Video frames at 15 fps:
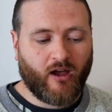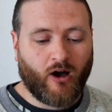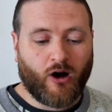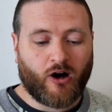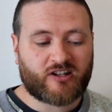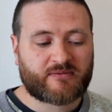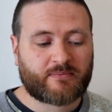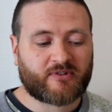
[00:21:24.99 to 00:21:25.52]

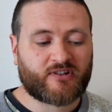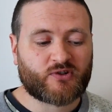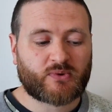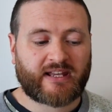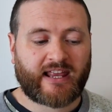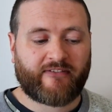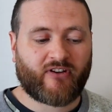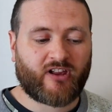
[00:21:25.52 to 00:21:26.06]
Hospitals would
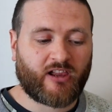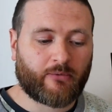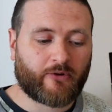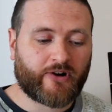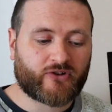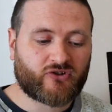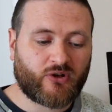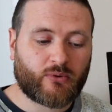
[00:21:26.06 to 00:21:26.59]
have a
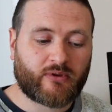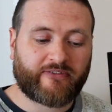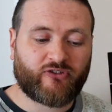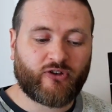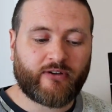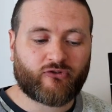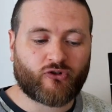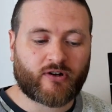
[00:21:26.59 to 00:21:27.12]
laboratory with a
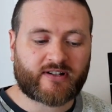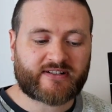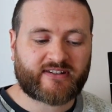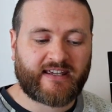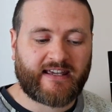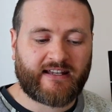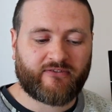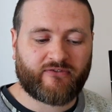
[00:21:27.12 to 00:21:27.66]
few frogs
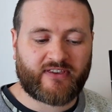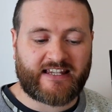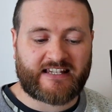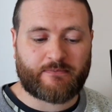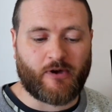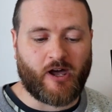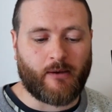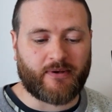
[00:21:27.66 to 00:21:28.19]
in for this
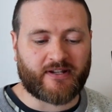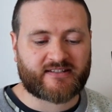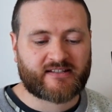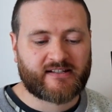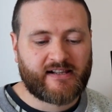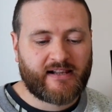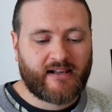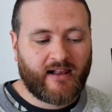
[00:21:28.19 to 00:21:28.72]
purpose.
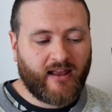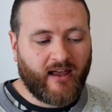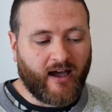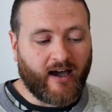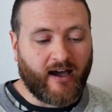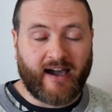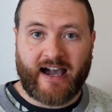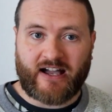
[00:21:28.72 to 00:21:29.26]

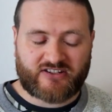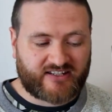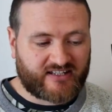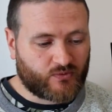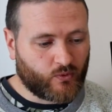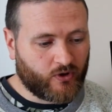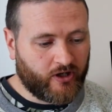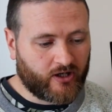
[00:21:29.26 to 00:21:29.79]
How does this
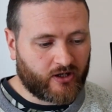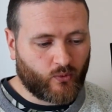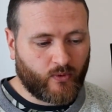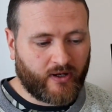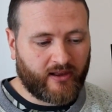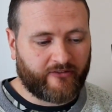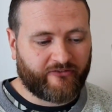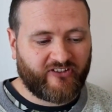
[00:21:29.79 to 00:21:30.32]
work?
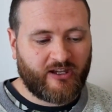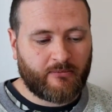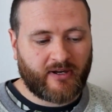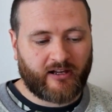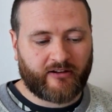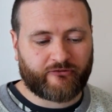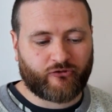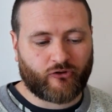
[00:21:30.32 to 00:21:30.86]
Well, a
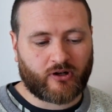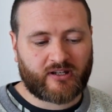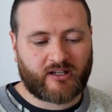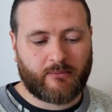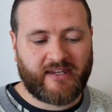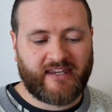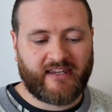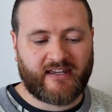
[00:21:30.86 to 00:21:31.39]
female frog can
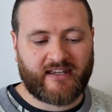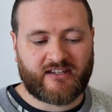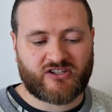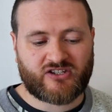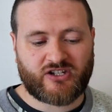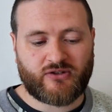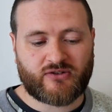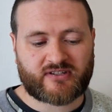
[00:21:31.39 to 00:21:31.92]
be
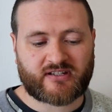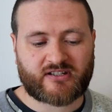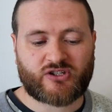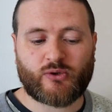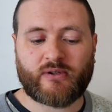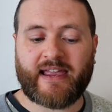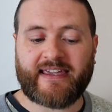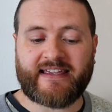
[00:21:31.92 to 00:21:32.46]
induced
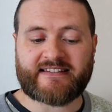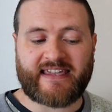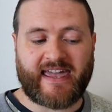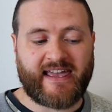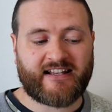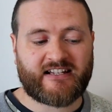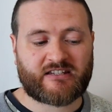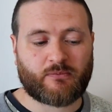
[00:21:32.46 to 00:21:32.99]
to lay its
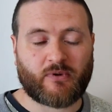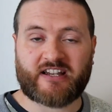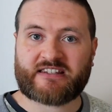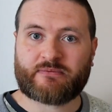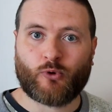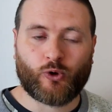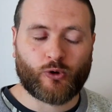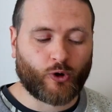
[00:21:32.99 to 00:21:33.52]
eggs by
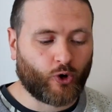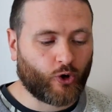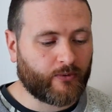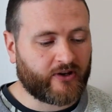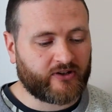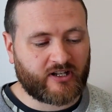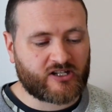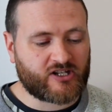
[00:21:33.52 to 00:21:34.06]
small
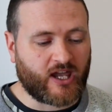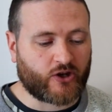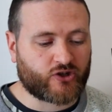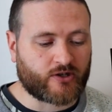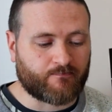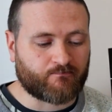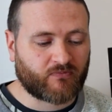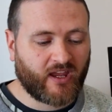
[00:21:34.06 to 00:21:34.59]
hormone
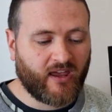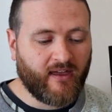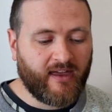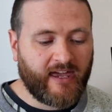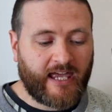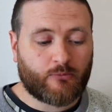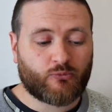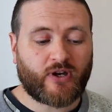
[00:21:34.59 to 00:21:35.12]
injection.
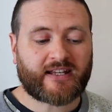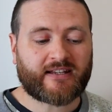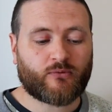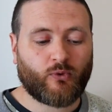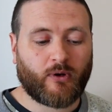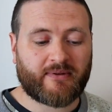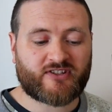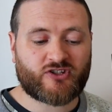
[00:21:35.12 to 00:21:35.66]
In pregnant
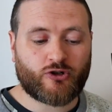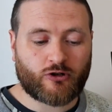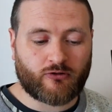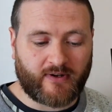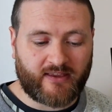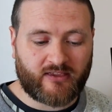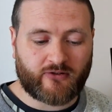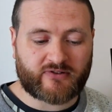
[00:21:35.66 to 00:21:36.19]
women's
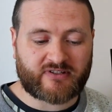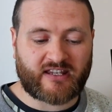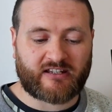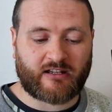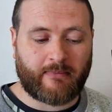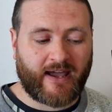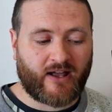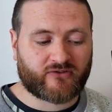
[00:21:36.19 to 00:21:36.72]
urine, there is an
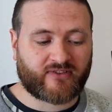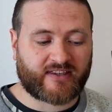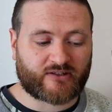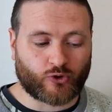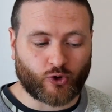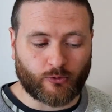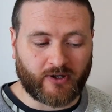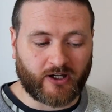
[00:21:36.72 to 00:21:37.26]
amount of this
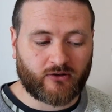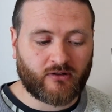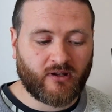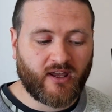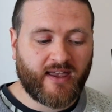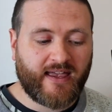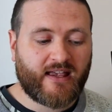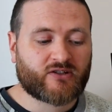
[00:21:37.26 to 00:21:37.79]
hormone,
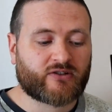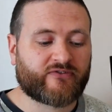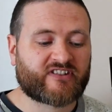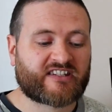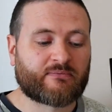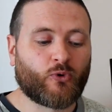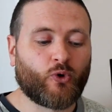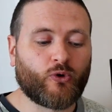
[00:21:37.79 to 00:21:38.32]
so if a
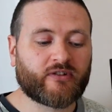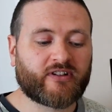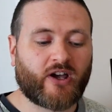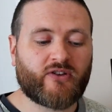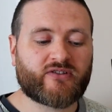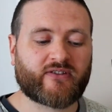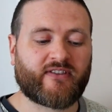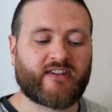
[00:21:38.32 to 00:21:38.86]
small
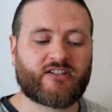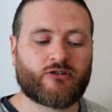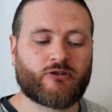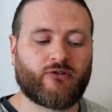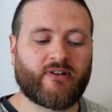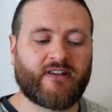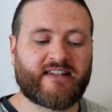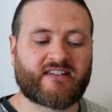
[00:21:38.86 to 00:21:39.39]
dose of this
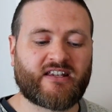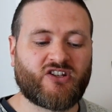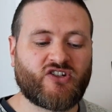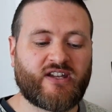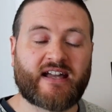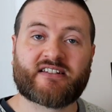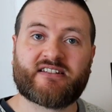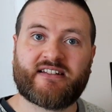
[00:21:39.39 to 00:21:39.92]
urine is
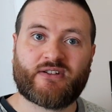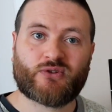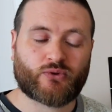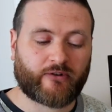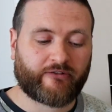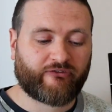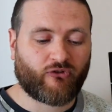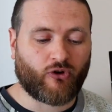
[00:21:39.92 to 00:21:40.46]
injected into
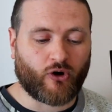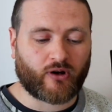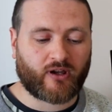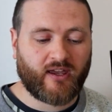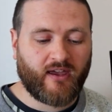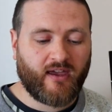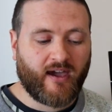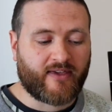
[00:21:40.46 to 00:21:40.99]
a frog,
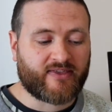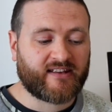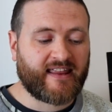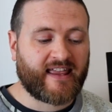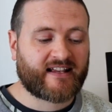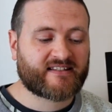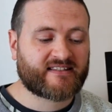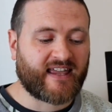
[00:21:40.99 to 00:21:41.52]
the
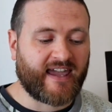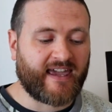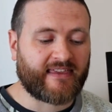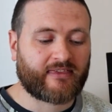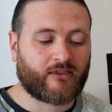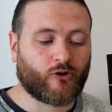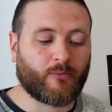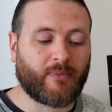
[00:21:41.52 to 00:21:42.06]
next day
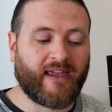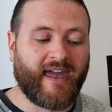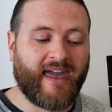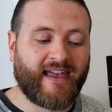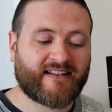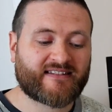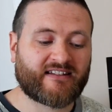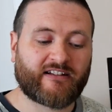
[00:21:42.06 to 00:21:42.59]
there would be
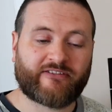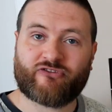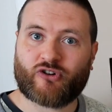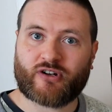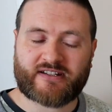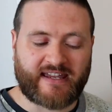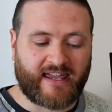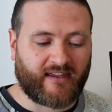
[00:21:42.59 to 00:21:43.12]
eggs in the
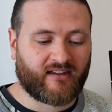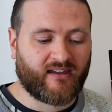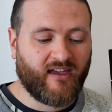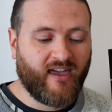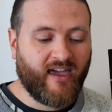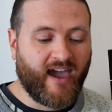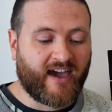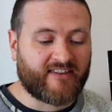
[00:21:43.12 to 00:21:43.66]
frog tank,
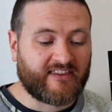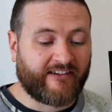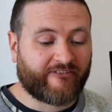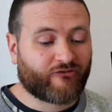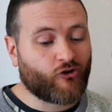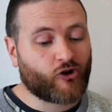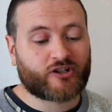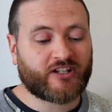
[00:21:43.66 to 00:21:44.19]
and the
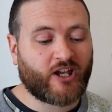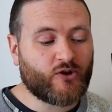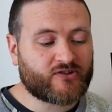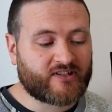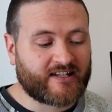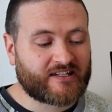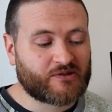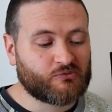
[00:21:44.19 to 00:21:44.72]

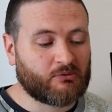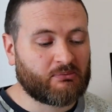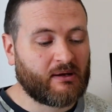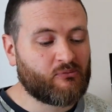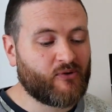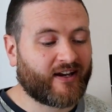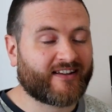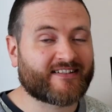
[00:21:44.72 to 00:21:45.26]
prognosis would be
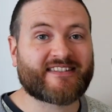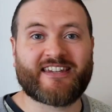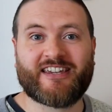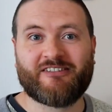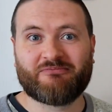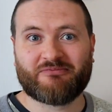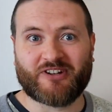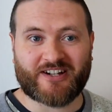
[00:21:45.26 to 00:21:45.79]
pregnancy.
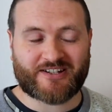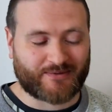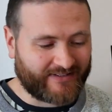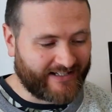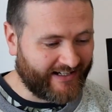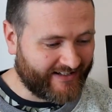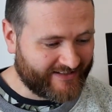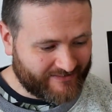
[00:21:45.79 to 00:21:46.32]
Nice one,
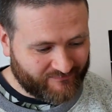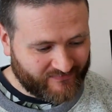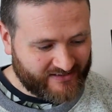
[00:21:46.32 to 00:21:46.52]
Alice.